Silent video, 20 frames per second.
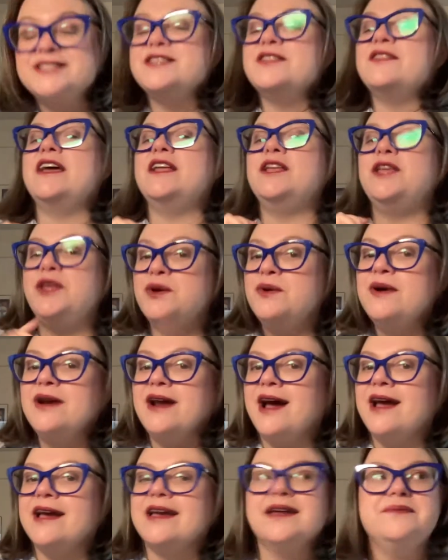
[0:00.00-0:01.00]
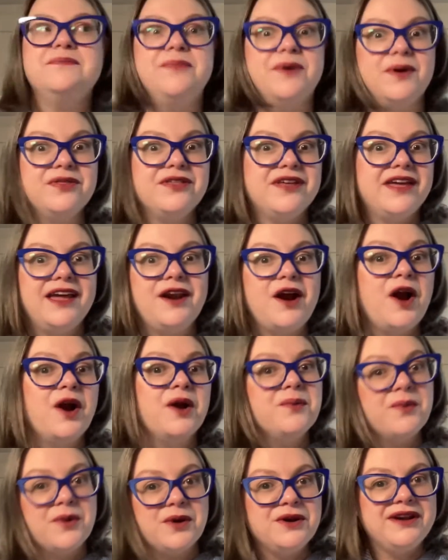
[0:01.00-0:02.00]
so that you and I can both get
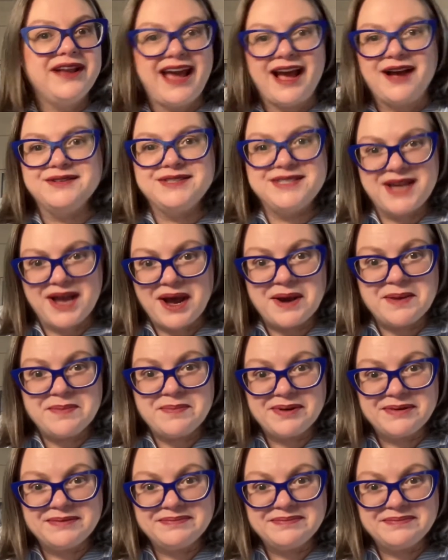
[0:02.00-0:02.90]
our word counts up.